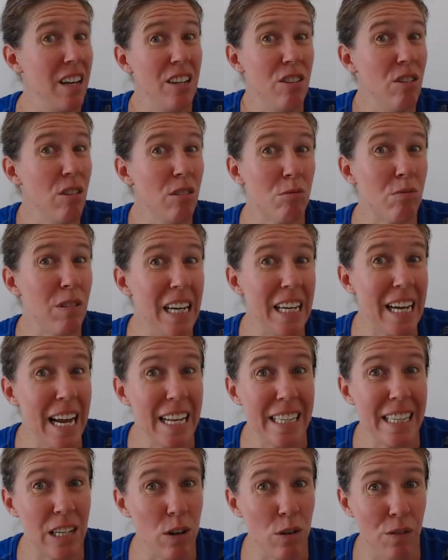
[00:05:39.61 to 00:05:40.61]
you're not really
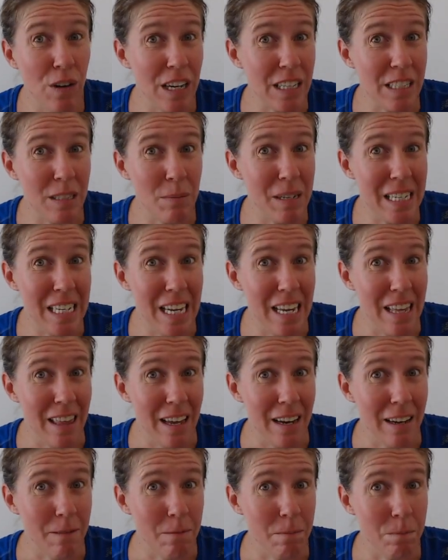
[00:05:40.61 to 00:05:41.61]
getting your vitamin D
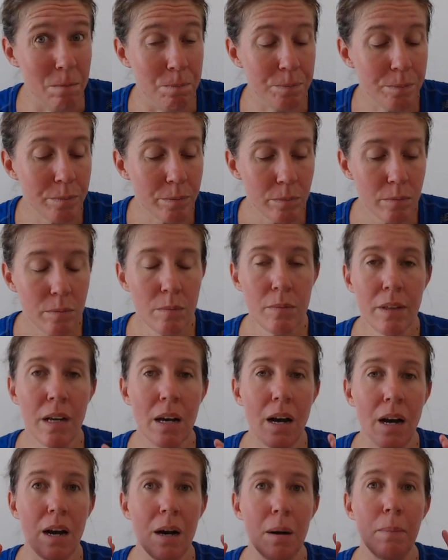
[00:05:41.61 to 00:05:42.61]
then.
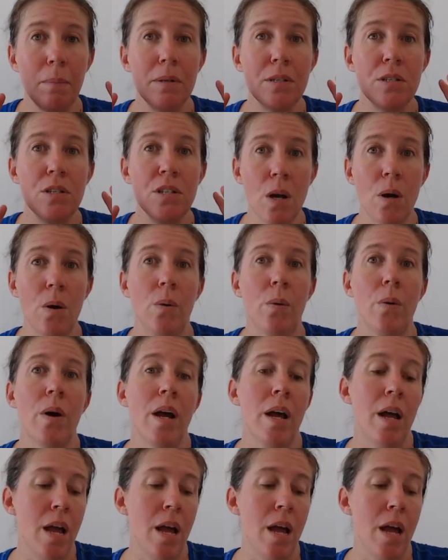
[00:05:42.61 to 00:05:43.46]
Um, so,